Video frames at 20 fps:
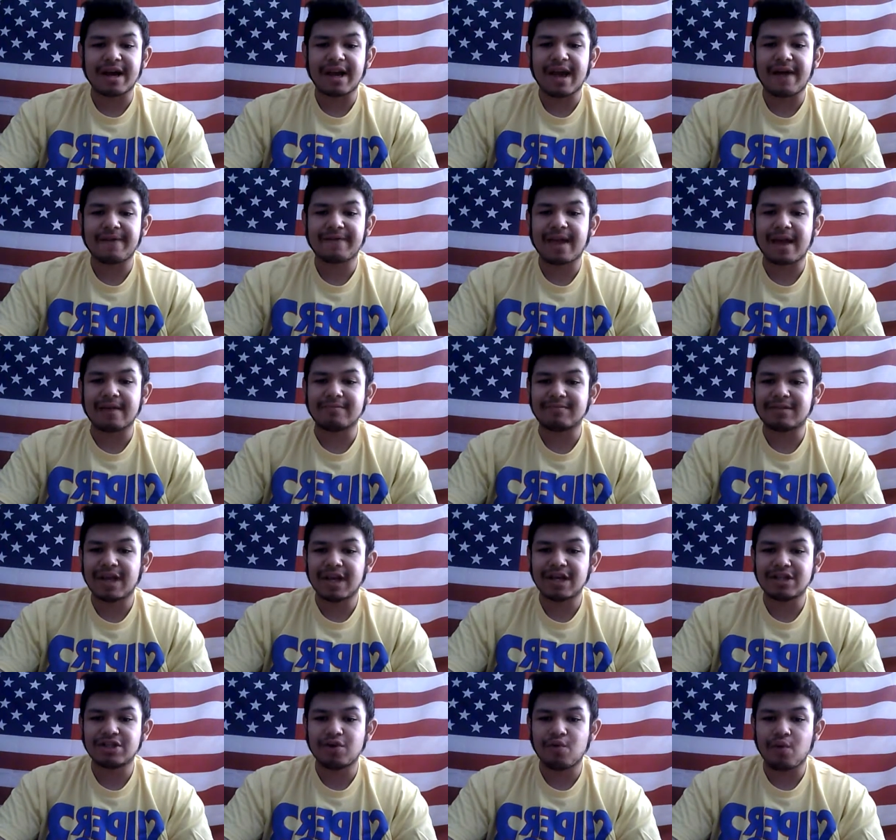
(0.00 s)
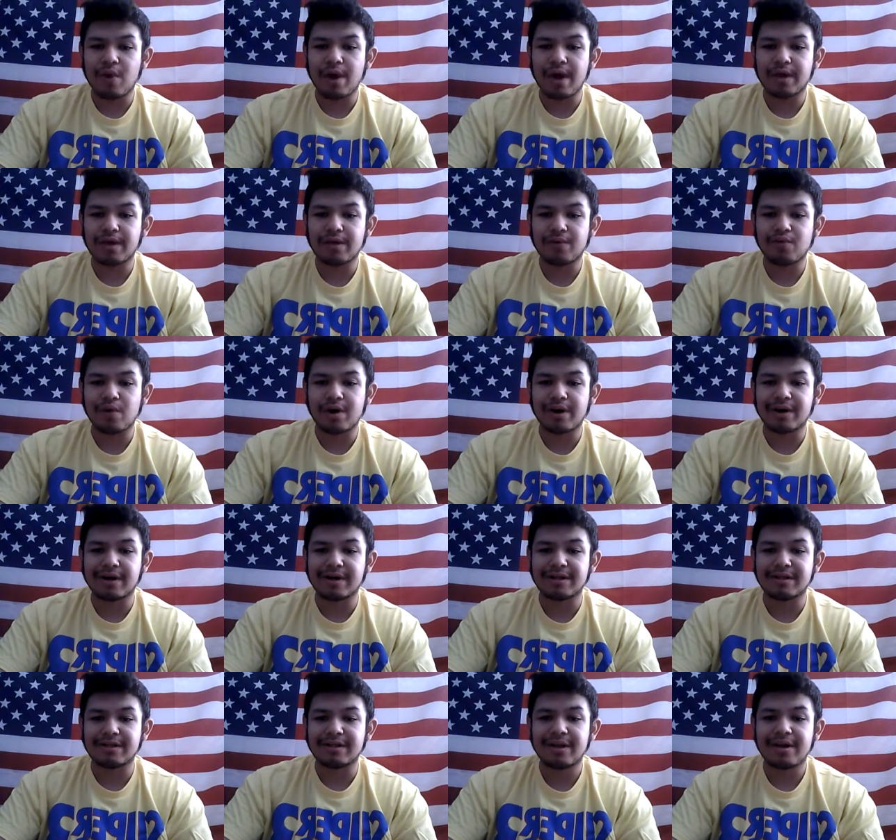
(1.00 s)
I have Camtasia with
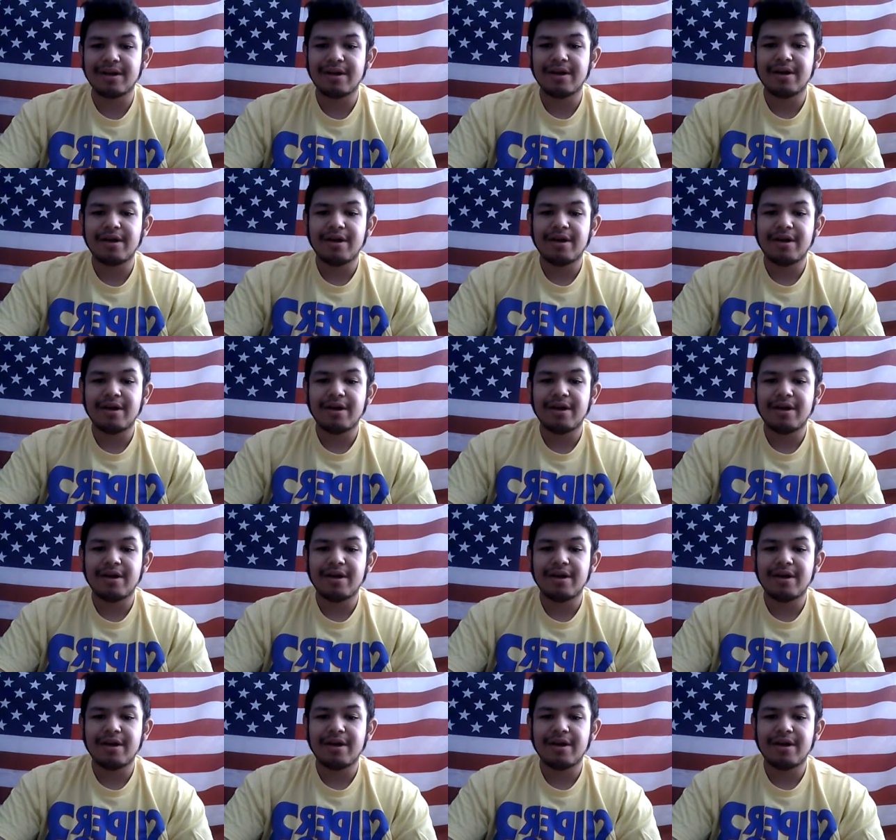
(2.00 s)
was